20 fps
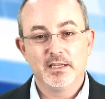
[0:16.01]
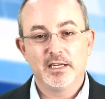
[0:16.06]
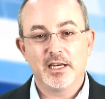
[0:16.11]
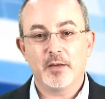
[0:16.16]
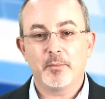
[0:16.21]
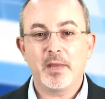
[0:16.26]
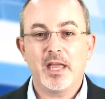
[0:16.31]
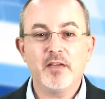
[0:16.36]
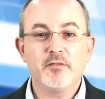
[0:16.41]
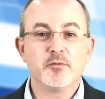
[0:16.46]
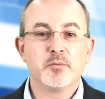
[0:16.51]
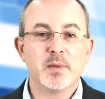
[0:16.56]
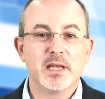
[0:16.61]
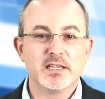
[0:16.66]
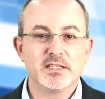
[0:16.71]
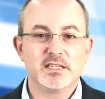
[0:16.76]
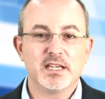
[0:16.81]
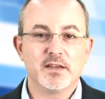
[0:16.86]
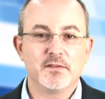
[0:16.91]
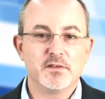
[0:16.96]
Now,
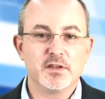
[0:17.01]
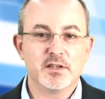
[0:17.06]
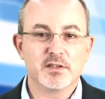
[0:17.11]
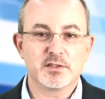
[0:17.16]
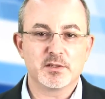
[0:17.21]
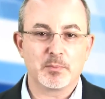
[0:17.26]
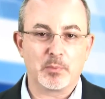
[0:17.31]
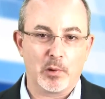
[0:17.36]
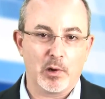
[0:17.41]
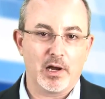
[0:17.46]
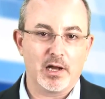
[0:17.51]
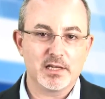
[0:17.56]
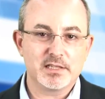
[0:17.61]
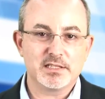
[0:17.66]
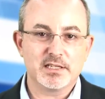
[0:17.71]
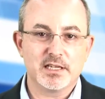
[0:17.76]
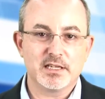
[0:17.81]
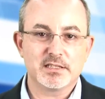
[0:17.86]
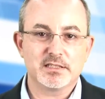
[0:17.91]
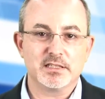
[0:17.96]
behavior-based safety is a
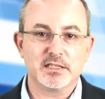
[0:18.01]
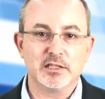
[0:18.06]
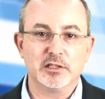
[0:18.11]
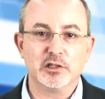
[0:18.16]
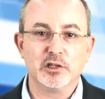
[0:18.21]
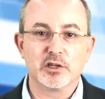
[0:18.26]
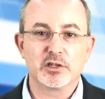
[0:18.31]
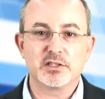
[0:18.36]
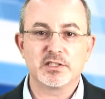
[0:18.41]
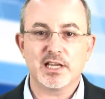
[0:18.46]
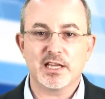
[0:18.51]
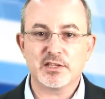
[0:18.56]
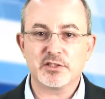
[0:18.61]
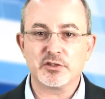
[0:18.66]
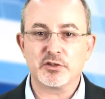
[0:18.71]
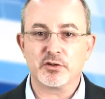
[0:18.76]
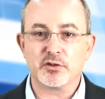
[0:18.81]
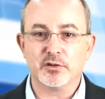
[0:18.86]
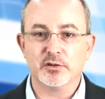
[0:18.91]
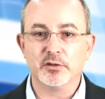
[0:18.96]
process that looks at
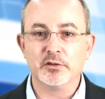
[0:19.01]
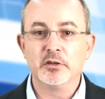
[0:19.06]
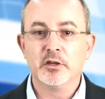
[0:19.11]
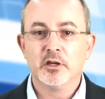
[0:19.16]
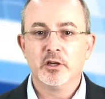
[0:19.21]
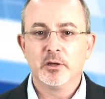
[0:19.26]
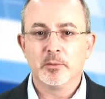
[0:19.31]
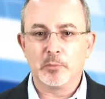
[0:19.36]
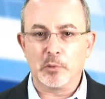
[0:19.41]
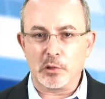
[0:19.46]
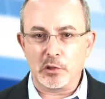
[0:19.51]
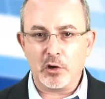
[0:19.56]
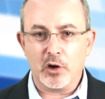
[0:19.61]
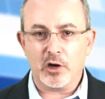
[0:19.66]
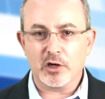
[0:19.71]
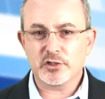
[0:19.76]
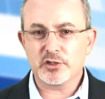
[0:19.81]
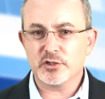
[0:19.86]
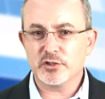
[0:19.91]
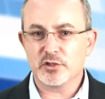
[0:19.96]
certain
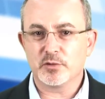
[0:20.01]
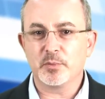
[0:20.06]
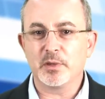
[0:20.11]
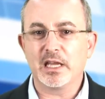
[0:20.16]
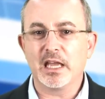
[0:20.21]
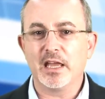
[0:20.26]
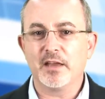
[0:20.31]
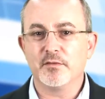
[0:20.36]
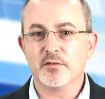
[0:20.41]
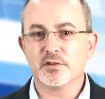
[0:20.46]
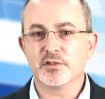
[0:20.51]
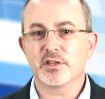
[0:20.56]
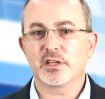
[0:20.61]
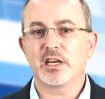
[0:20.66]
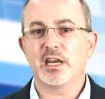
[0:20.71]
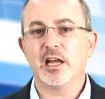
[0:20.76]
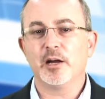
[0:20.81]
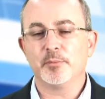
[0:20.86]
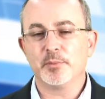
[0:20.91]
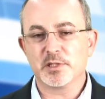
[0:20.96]
precautions or behaviors that
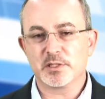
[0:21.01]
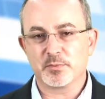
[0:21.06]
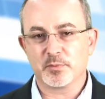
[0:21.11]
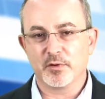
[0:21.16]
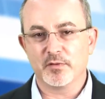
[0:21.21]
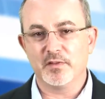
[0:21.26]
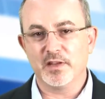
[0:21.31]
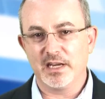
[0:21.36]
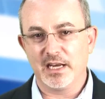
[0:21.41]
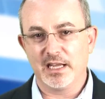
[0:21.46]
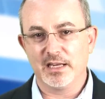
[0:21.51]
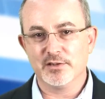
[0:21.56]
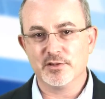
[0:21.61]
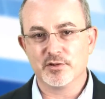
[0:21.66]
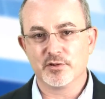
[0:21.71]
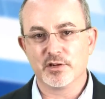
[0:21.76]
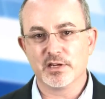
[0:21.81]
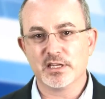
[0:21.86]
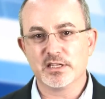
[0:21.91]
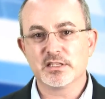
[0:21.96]
can help us prevent
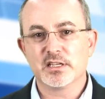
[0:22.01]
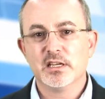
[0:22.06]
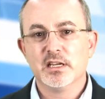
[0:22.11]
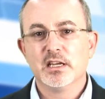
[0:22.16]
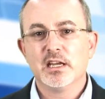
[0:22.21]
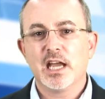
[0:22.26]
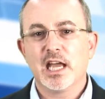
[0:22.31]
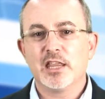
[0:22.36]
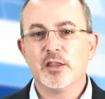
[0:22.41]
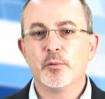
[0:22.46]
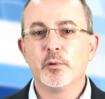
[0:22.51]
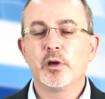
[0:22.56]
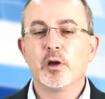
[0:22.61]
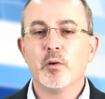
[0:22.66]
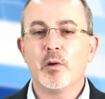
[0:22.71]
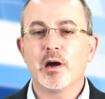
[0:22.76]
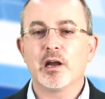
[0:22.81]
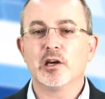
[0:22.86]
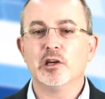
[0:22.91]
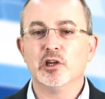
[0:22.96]
injuries, and then we
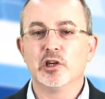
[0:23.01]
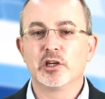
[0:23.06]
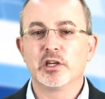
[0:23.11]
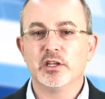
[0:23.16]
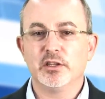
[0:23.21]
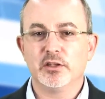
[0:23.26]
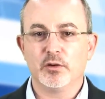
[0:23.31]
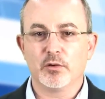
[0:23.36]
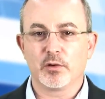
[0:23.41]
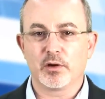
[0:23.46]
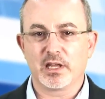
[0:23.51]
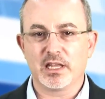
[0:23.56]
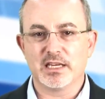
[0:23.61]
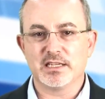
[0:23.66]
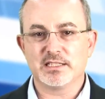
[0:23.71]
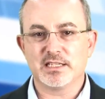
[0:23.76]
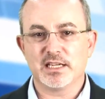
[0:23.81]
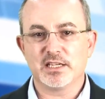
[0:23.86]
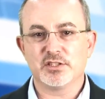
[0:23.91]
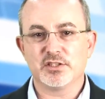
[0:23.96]
go out and look in the
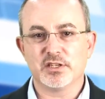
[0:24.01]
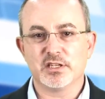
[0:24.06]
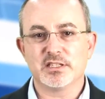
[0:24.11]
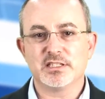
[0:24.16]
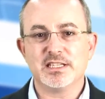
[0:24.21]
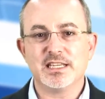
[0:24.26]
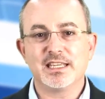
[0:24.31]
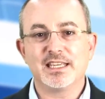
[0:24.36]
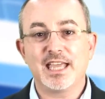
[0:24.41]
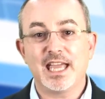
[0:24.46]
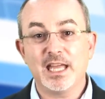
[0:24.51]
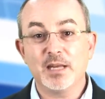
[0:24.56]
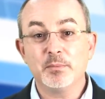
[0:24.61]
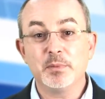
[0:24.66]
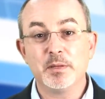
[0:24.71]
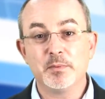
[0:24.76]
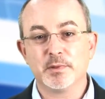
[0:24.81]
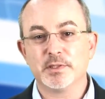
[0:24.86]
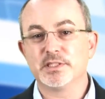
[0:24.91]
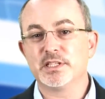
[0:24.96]
organization to see, can
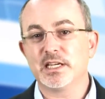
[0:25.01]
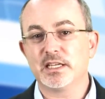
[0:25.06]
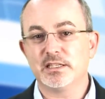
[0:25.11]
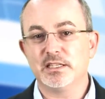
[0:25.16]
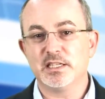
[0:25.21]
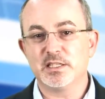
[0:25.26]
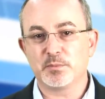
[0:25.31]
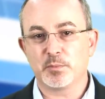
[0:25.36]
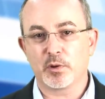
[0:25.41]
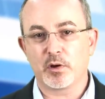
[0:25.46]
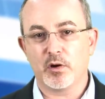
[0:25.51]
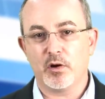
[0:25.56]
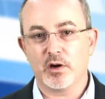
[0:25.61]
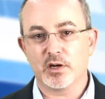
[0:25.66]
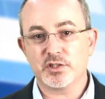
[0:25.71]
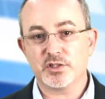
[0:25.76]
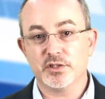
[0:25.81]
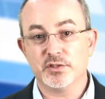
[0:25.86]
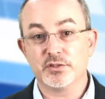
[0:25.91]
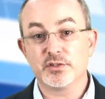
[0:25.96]
people take these
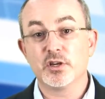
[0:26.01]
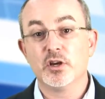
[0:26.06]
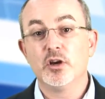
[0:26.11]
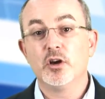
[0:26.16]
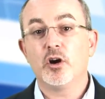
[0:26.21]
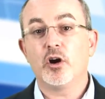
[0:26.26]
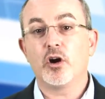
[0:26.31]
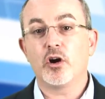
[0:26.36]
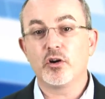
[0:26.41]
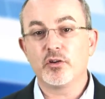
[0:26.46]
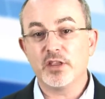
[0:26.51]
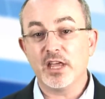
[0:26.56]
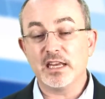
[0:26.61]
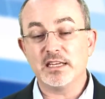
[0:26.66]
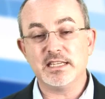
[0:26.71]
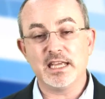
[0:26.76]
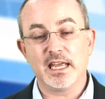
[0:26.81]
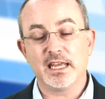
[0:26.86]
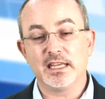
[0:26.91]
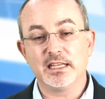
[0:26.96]
precautions, are they
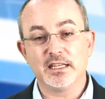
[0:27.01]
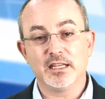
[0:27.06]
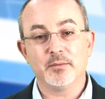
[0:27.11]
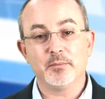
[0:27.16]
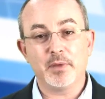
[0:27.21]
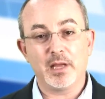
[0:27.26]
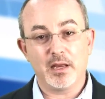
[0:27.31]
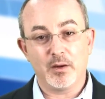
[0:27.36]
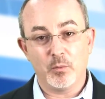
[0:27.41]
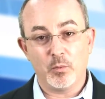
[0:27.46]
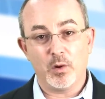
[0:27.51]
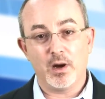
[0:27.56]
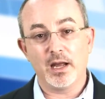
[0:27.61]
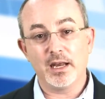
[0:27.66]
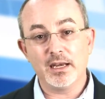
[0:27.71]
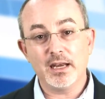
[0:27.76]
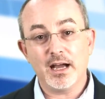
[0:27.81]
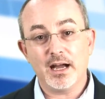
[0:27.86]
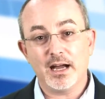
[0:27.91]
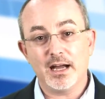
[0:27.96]
taking them, and why
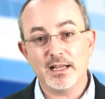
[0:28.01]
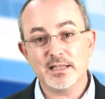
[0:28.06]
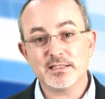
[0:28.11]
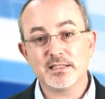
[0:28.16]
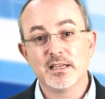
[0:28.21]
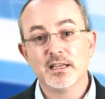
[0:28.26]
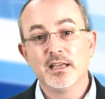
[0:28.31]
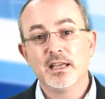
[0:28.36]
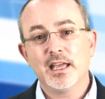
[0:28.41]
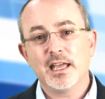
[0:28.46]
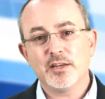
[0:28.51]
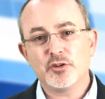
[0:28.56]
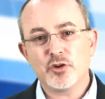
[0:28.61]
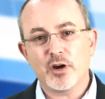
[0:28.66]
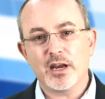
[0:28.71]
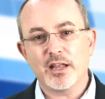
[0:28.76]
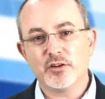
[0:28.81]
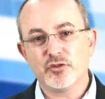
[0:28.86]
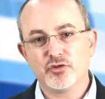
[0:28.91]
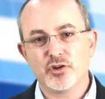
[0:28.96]
not, and try
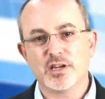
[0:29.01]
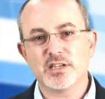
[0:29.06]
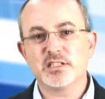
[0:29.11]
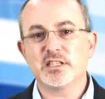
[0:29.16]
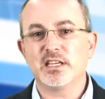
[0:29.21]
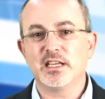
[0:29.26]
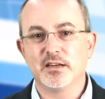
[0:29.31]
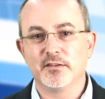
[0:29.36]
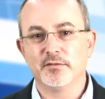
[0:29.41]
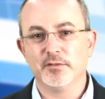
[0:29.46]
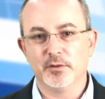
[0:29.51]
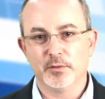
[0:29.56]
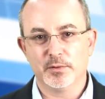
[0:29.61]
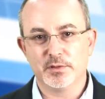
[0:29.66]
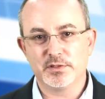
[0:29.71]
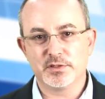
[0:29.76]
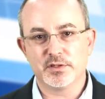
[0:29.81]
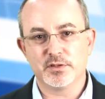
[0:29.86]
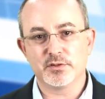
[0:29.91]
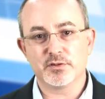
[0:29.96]
to address the
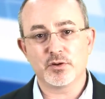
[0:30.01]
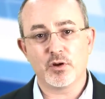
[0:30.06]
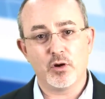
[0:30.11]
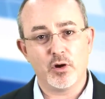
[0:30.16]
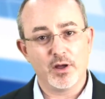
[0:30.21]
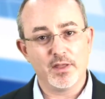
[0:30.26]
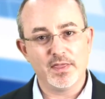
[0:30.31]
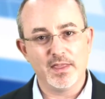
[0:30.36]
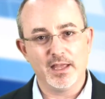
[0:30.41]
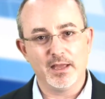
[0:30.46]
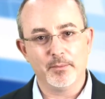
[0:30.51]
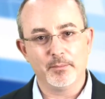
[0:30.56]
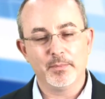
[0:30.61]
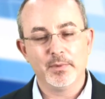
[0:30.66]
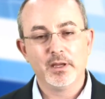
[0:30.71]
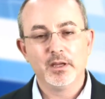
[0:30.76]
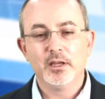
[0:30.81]
influences on them.